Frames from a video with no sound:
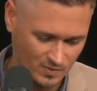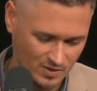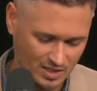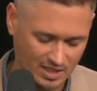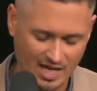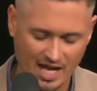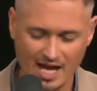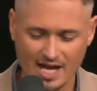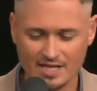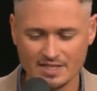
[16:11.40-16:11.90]

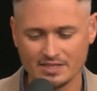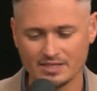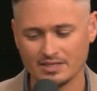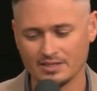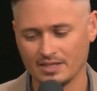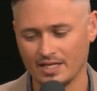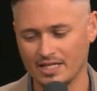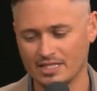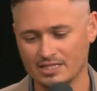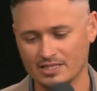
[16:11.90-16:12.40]
Guys,
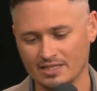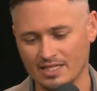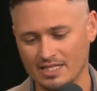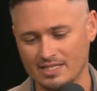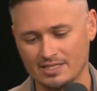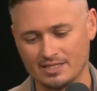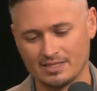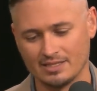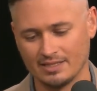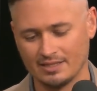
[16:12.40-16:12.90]
it's,
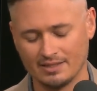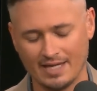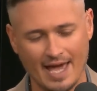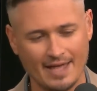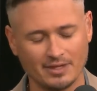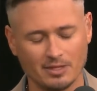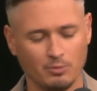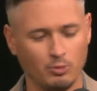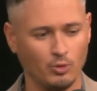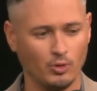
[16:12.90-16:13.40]
it's
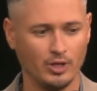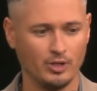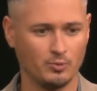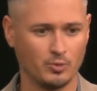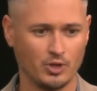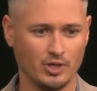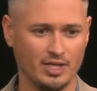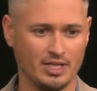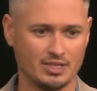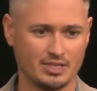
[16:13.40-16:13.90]
at the point
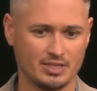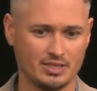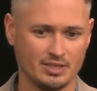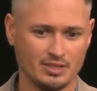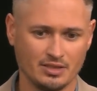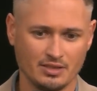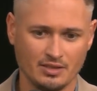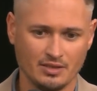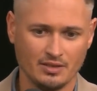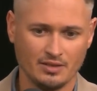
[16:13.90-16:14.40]
where it's,
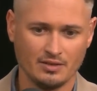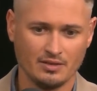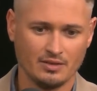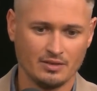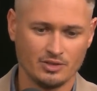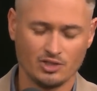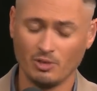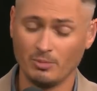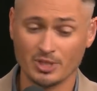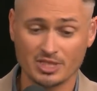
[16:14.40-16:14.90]

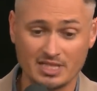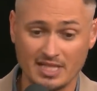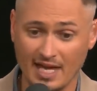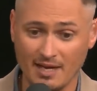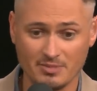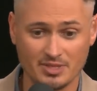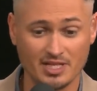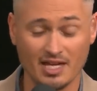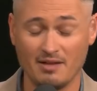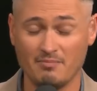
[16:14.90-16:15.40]
it's almost
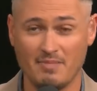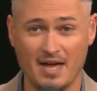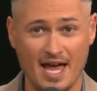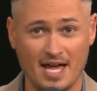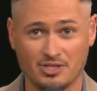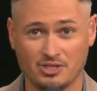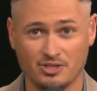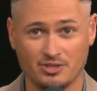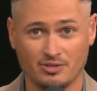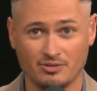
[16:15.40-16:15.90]
game set
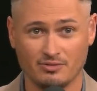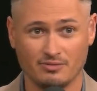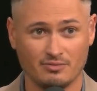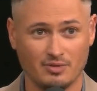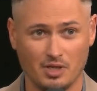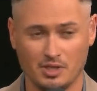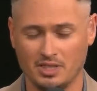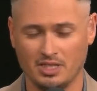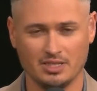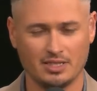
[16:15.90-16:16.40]
match
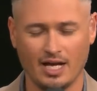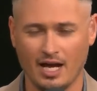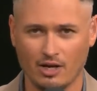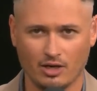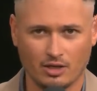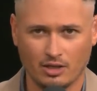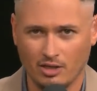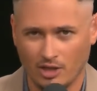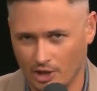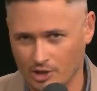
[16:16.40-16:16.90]
on the entire
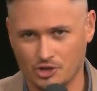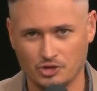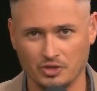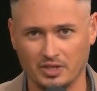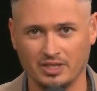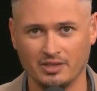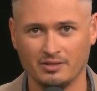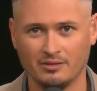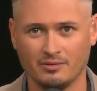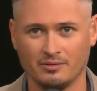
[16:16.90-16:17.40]

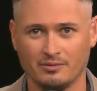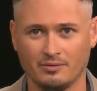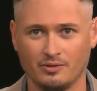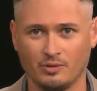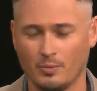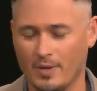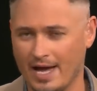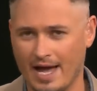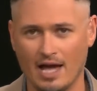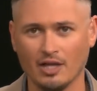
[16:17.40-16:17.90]
country, the
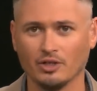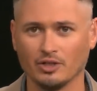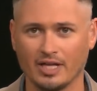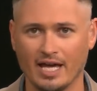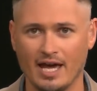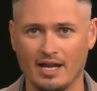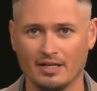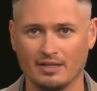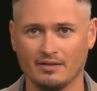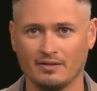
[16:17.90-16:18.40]
way I look
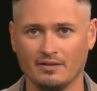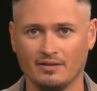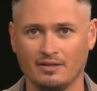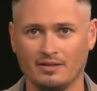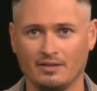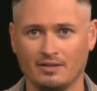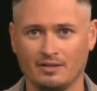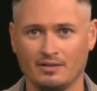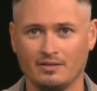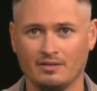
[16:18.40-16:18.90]
at it.
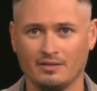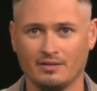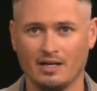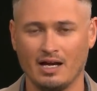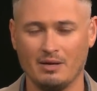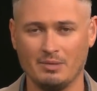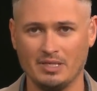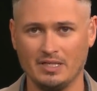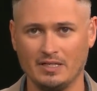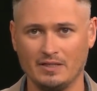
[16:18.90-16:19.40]

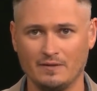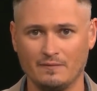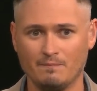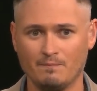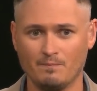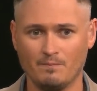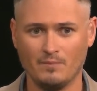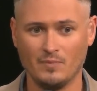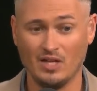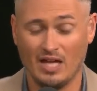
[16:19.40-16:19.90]
I mean,
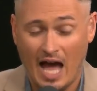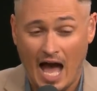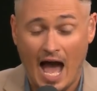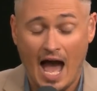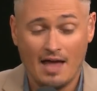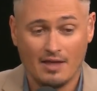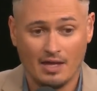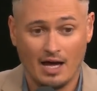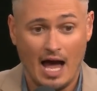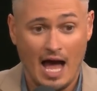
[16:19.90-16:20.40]

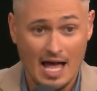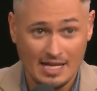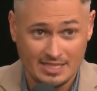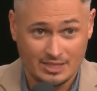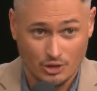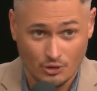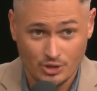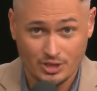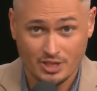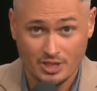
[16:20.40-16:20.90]
I, I
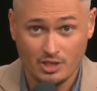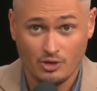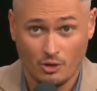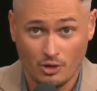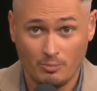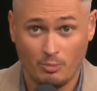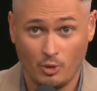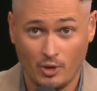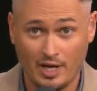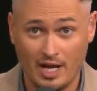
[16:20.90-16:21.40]
seriously, you know
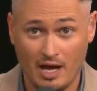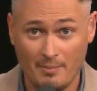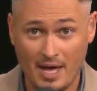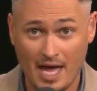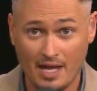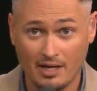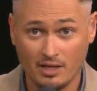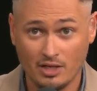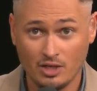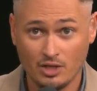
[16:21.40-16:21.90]
the point I'm
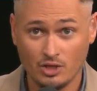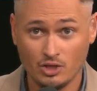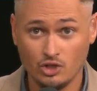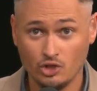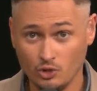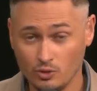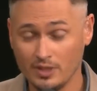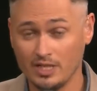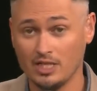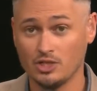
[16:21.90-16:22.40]
at?
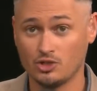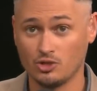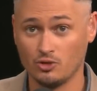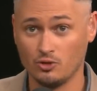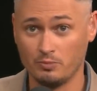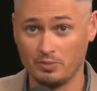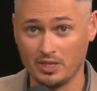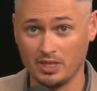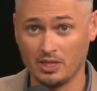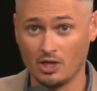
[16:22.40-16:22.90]
You need to
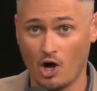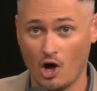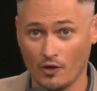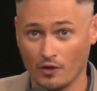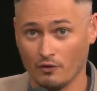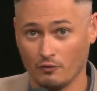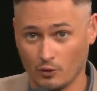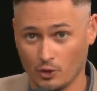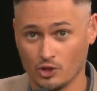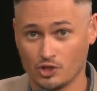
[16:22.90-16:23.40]
be on
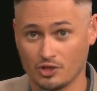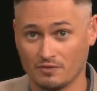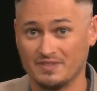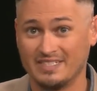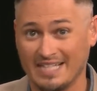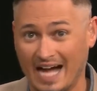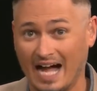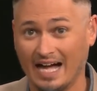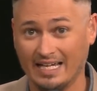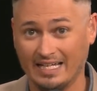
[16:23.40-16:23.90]
the verge of
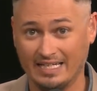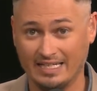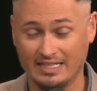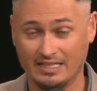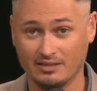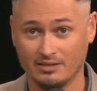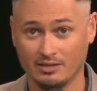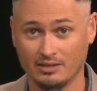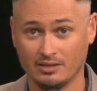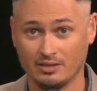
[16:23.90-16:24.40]

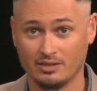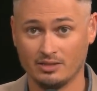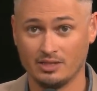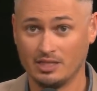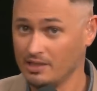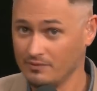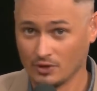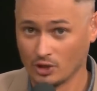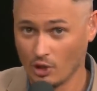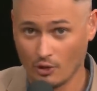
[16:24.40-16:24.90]
dying to
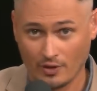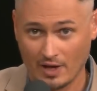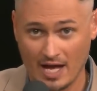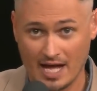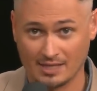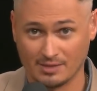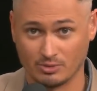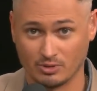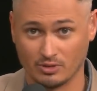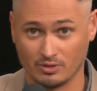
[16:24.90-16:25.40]
even go to the
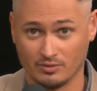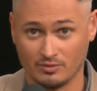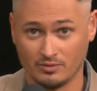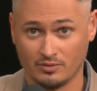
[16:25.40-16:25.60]
hospital.